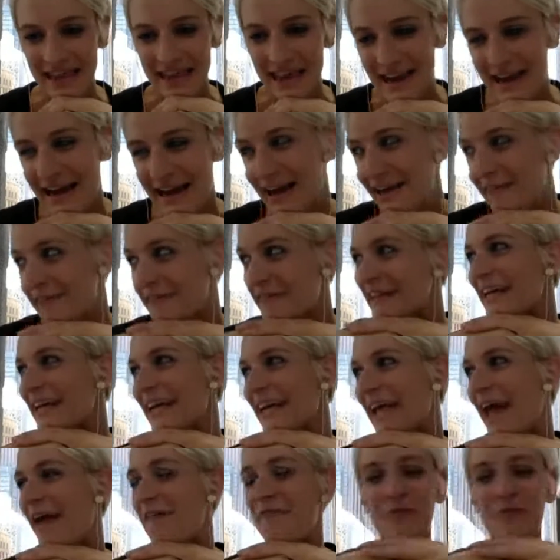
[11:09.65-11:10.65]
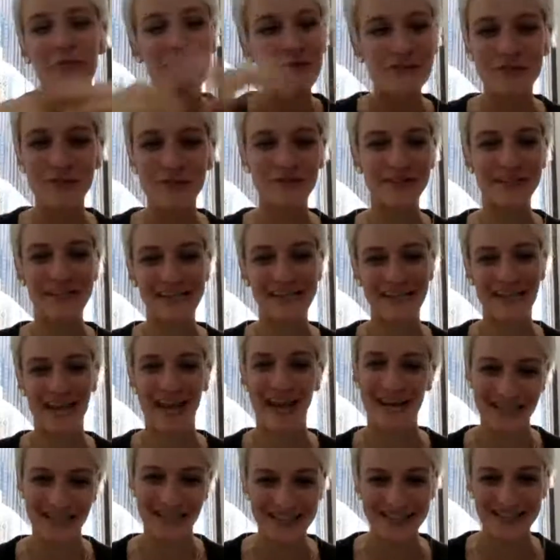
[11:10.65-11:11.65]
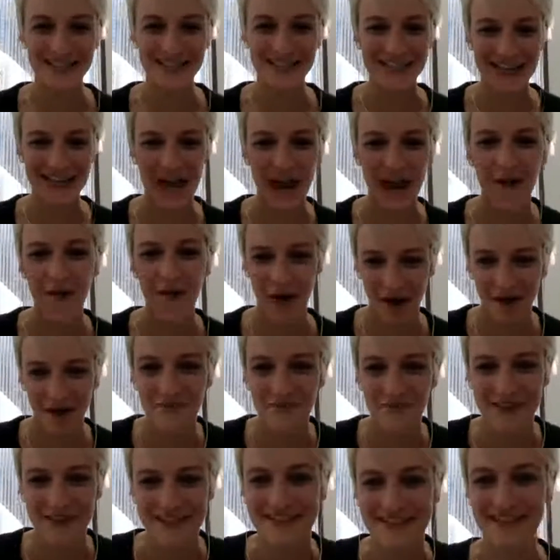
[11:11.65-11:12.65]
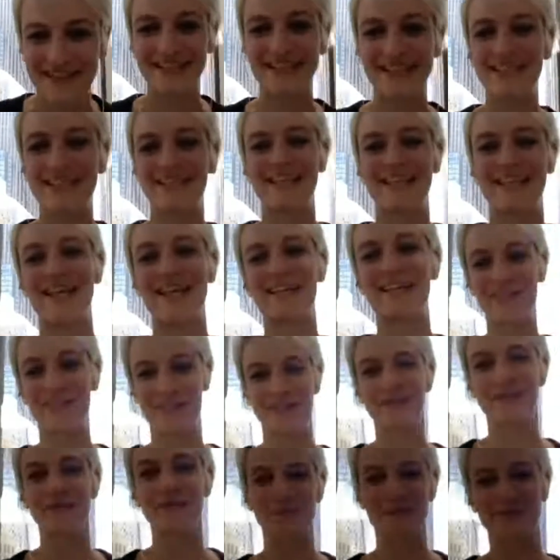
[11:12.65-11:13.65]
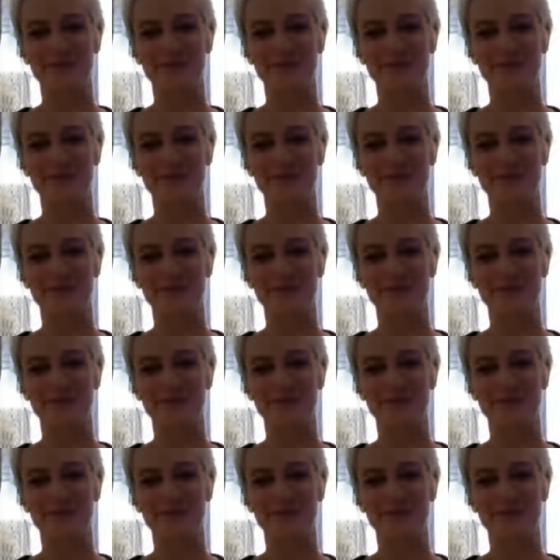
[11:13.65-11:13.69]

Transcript: And I feel like everyone tuning in has to see how obvious it is that you,